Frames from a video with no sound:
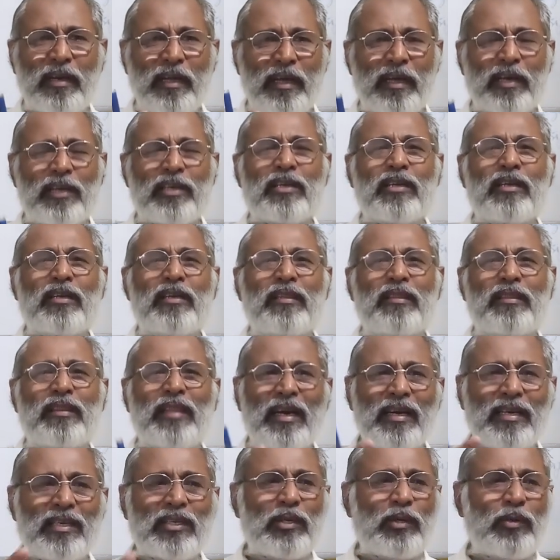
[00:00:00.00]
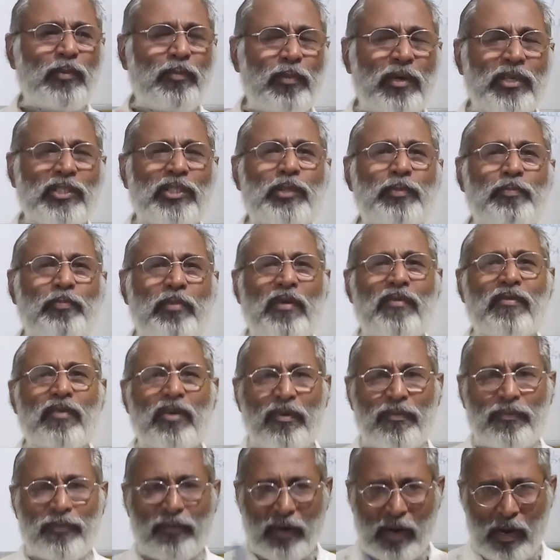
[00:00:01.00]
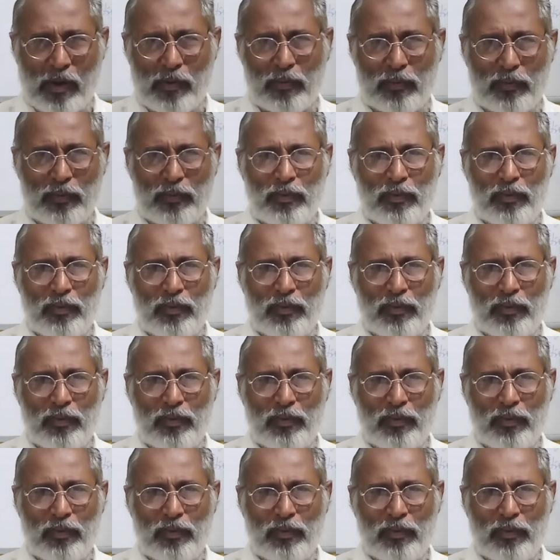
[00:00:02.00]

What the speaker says: take that much power of Rahu.